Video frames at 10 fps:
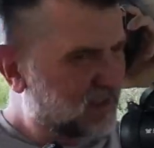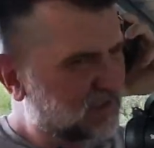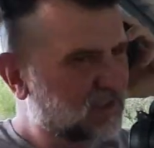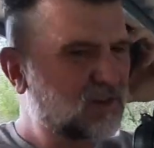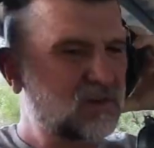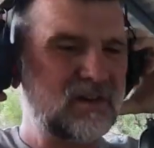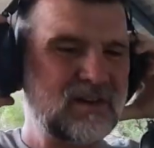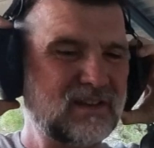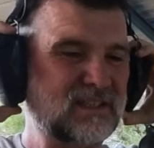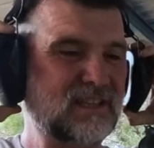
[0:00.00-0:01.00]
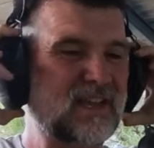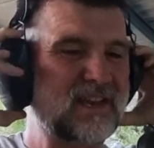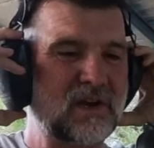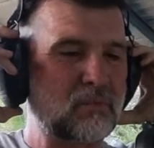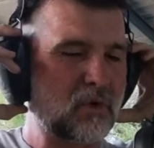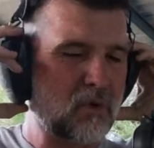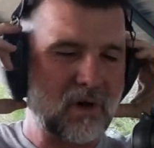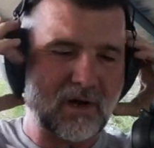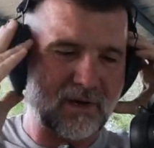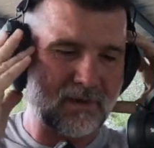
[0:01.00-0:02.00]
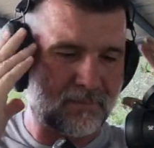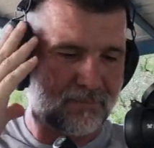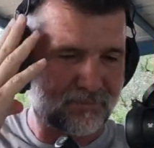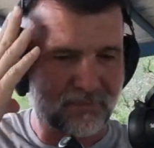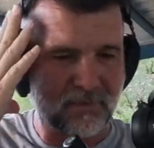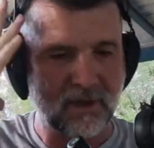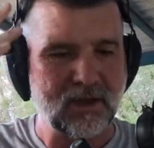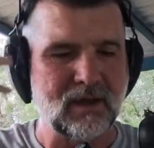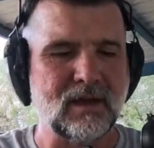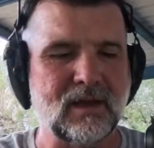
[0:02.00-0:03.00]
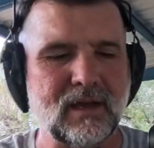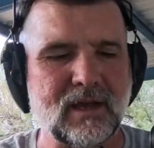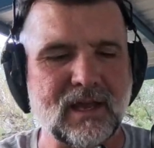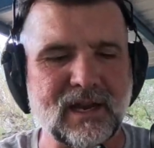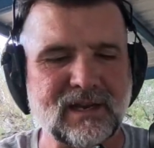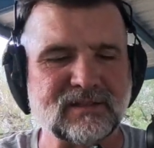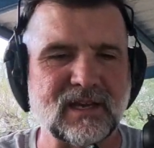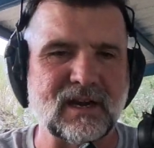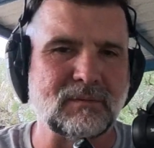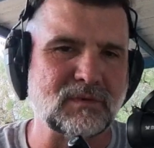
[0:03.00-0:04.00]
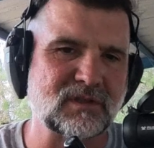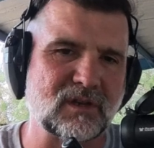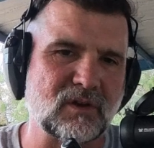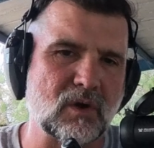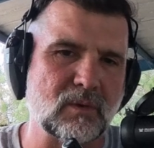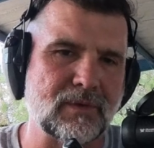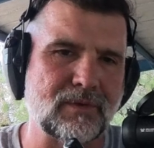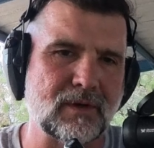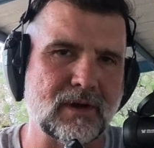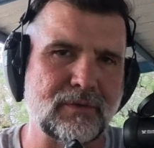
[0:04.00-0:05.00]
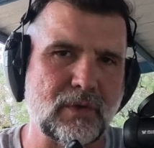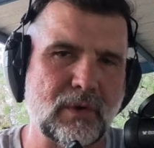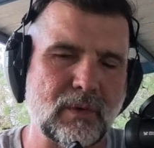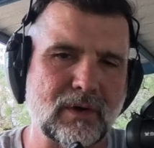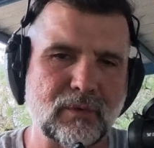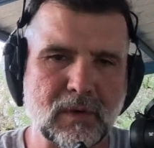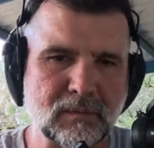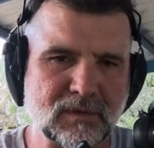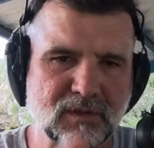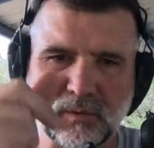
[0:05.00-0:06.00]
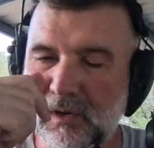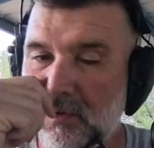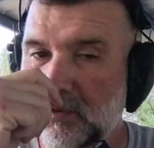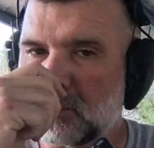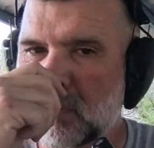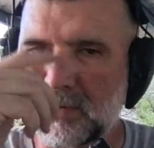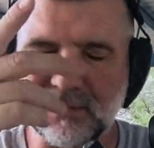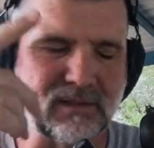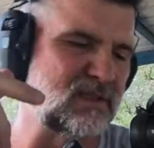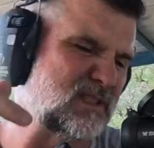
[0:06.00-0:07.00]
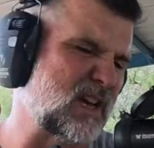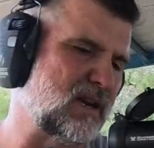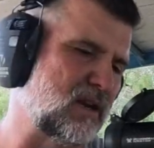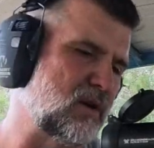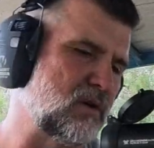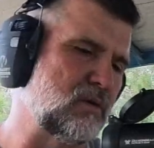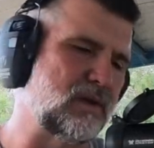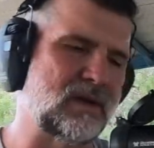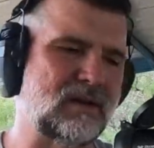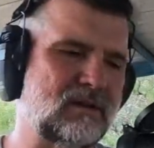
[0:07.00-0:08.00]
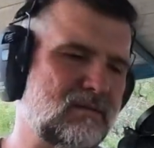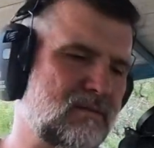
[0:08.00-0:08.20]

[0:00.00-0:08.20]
So let's get that ear pro on. And I decided I'm just going to go with 3 round groups because one of those boxes is kind of low, and